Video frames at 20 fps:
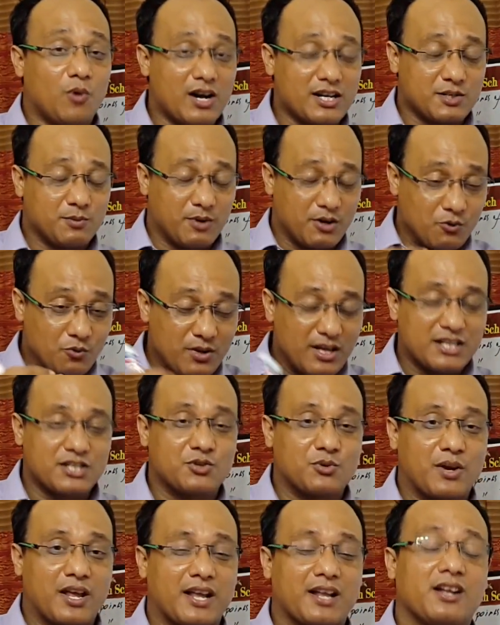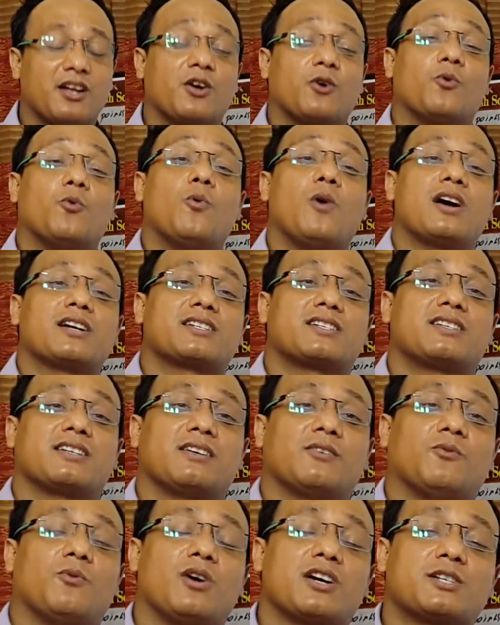Whatever we are today,
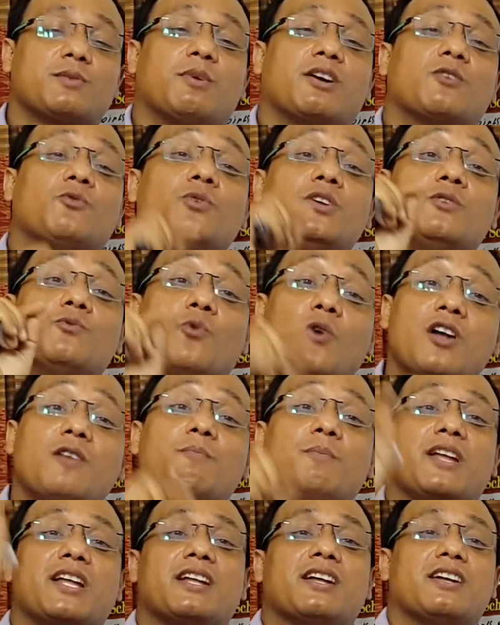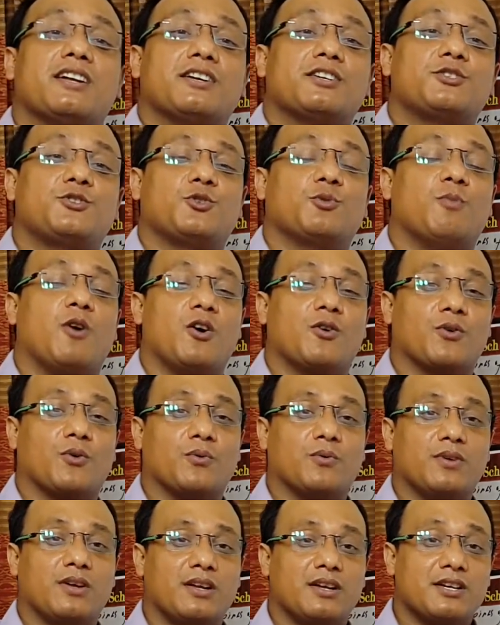whatever we won't be
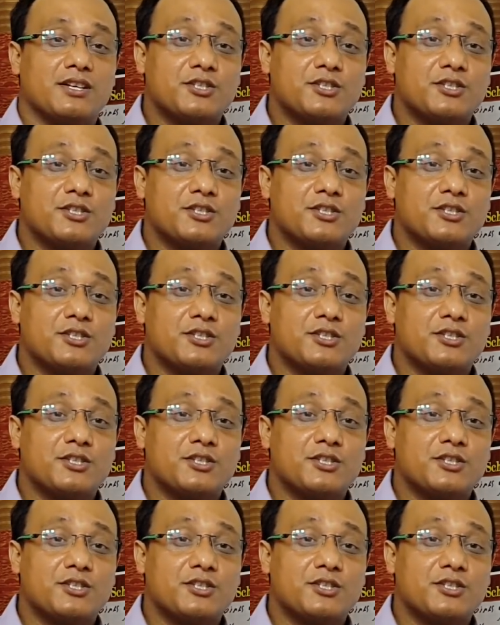tomorrow.